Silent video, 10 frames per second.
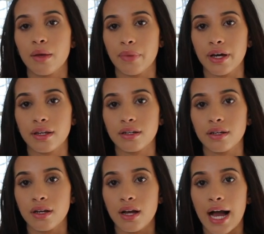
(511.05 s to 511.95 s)
but
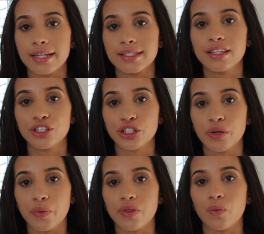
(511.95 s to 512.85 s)
I see this
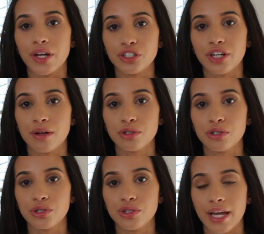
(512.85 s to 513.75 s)
shirt with white
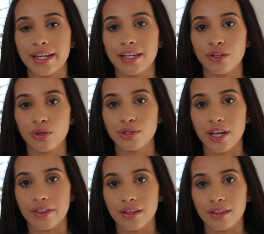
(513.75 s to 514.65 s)
trousers and heels.
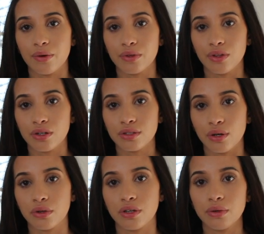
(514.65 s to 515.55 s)
I think that would look
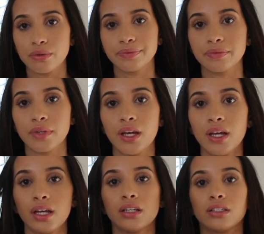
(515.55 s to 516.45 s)
so cute.
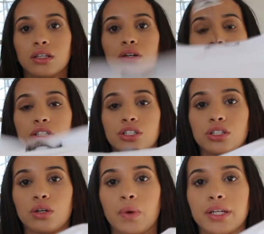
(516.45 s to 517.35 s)
So this is just
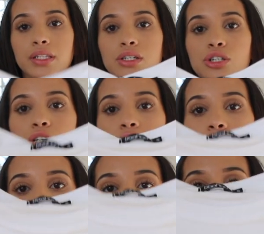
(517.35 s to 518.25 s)
a white t-shirt and
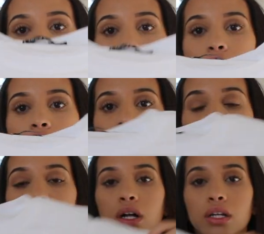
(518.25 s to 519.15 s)
it says
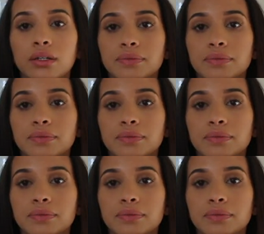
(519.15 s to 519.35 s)
Chicago on it.